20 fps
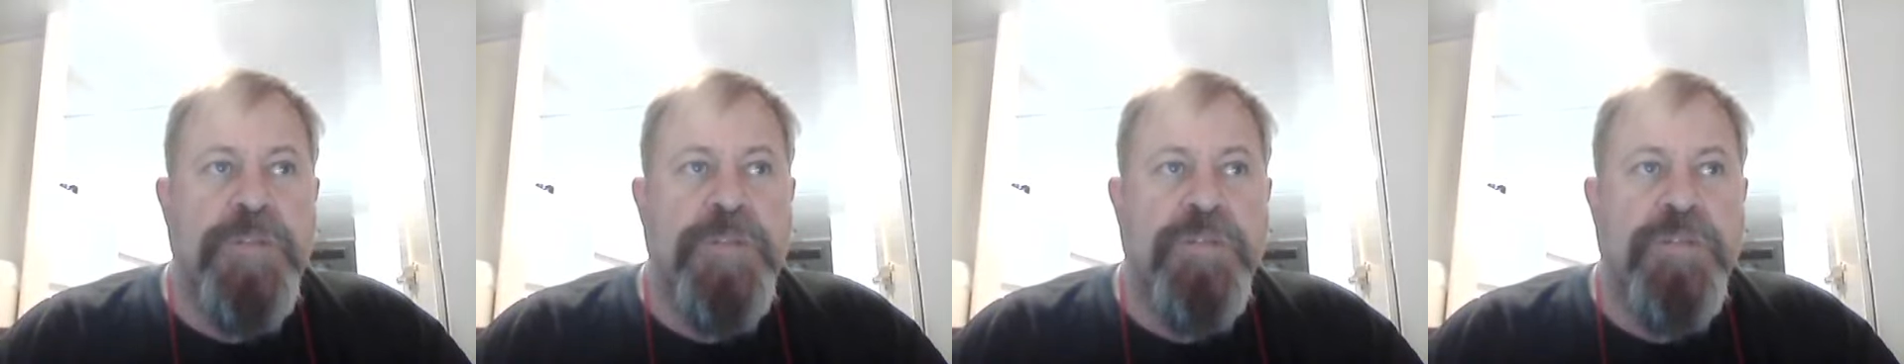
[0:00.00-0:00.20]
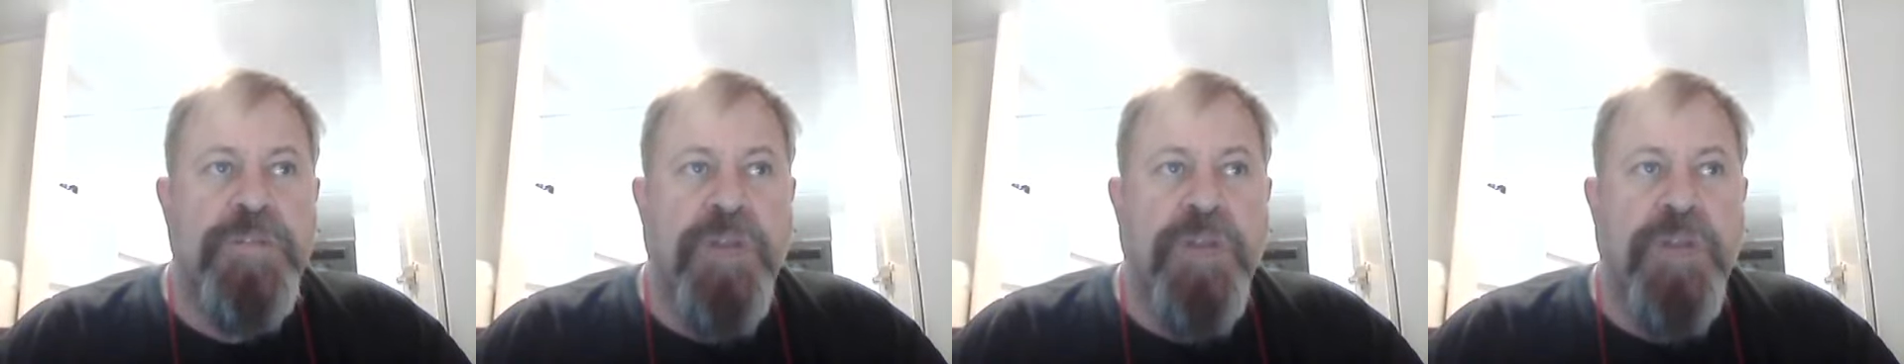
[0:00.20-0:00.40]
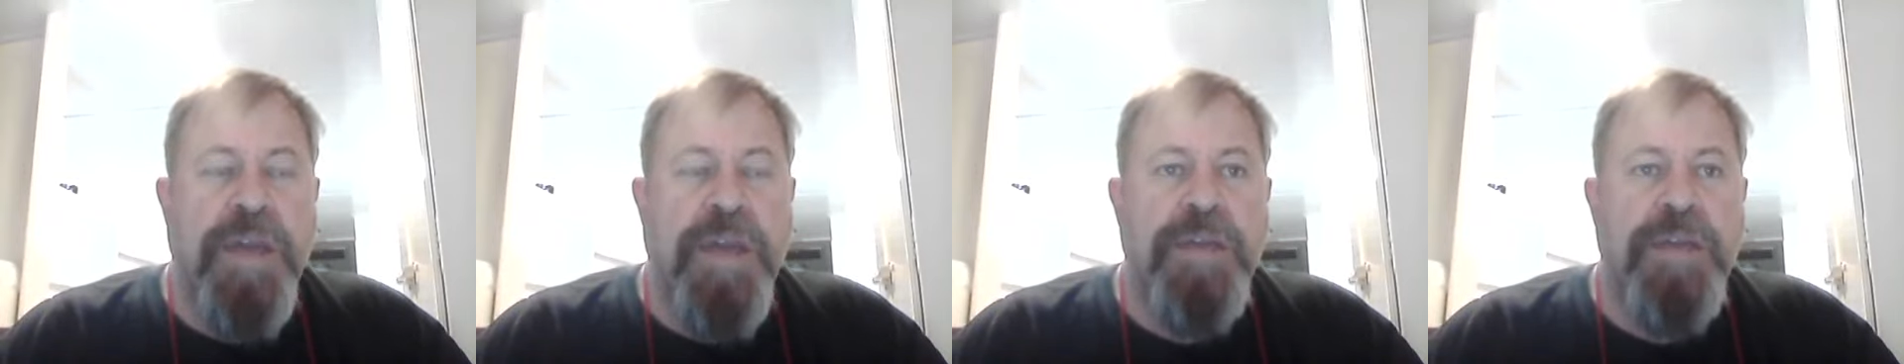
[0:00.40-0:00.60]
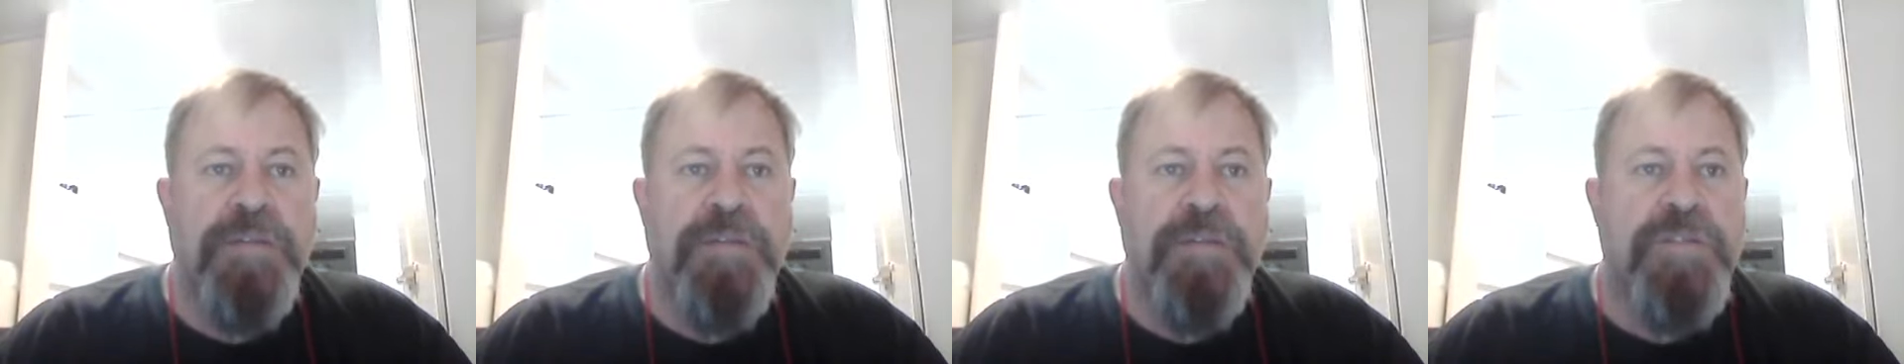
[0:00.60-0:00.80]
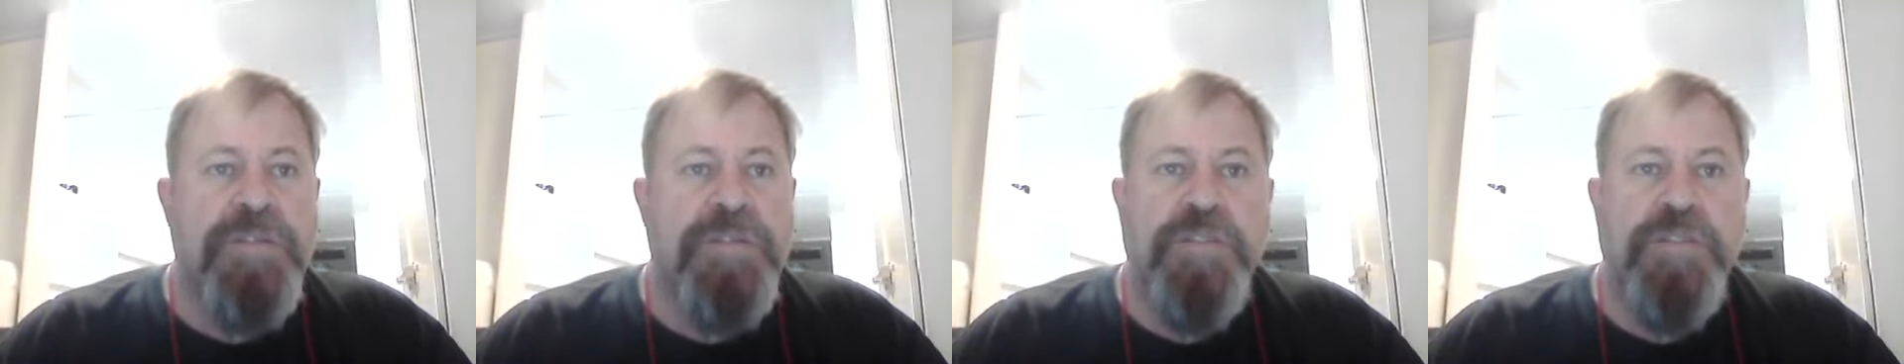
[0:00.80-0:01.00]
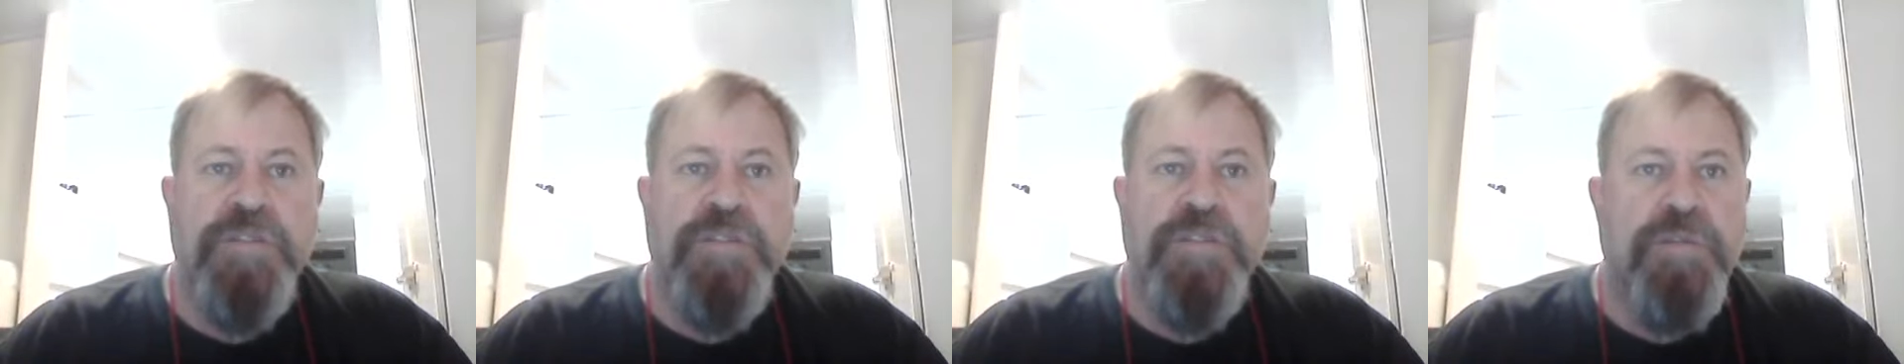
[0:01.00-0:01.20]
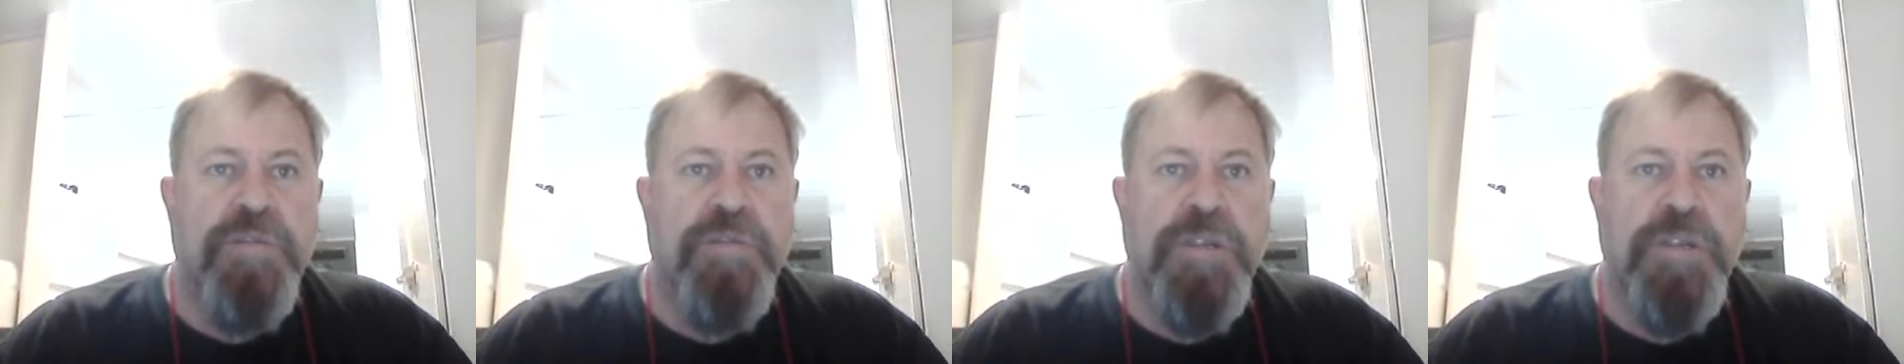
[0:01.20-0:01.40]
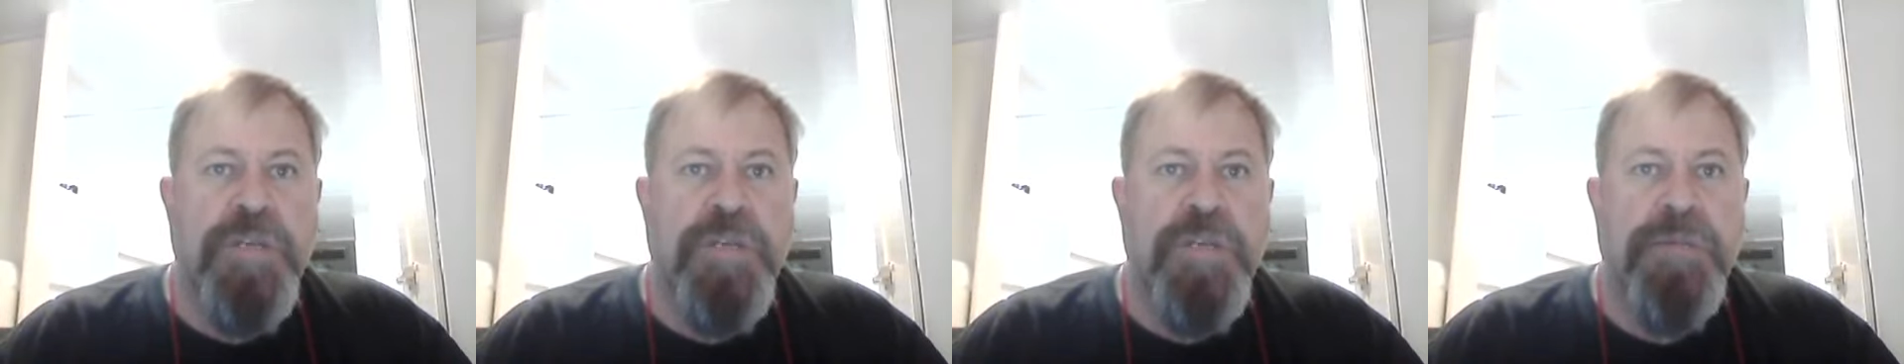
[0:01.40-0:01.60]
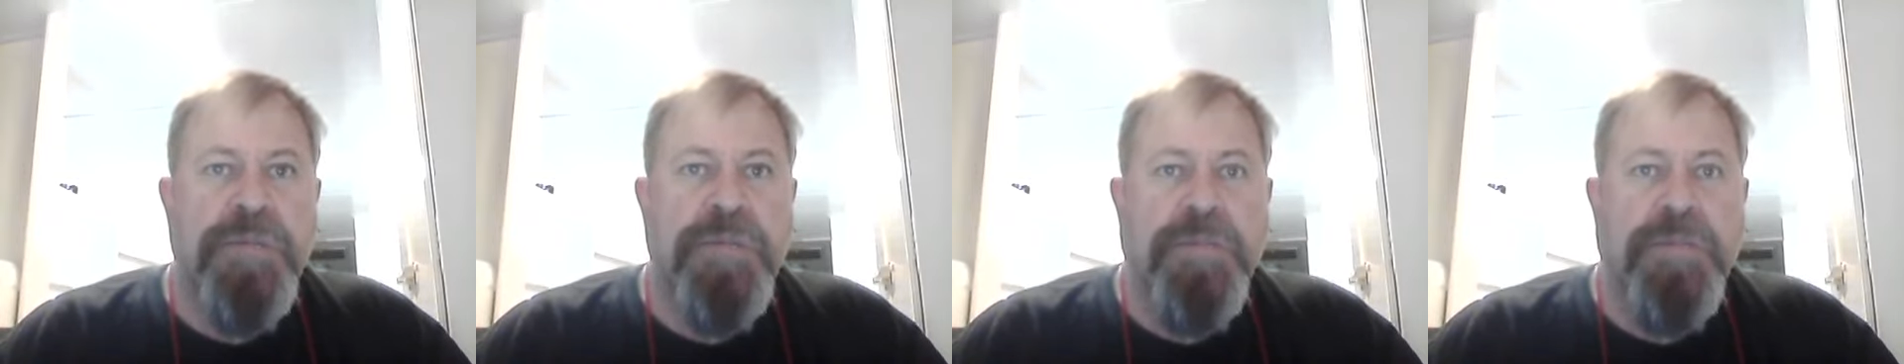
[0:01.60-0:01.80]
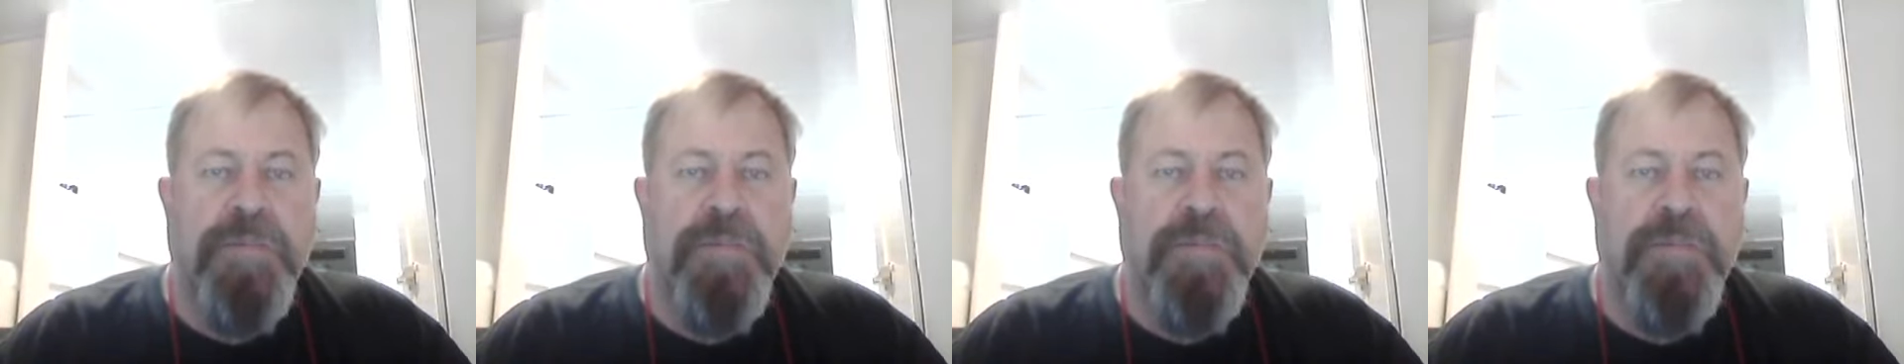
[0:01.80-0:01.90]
today, just shortly,